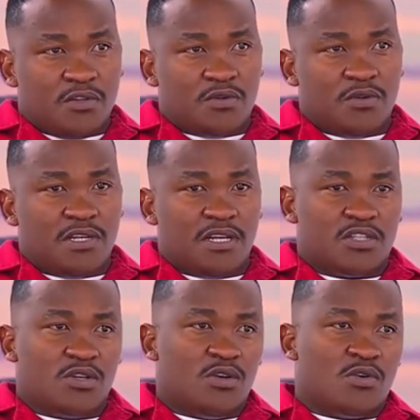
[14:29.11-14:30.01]
So it
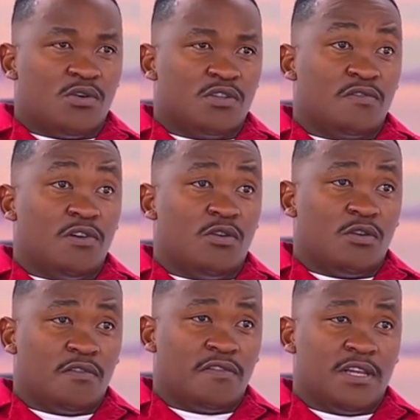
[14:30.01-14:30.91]
actually calls for a lot
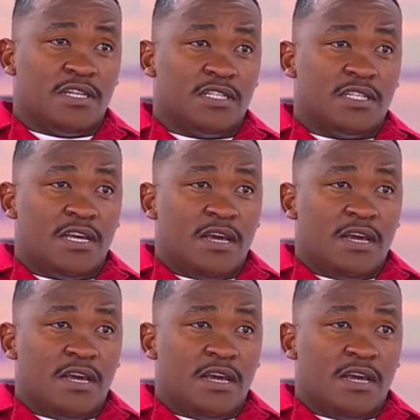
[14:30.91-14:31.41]
of things.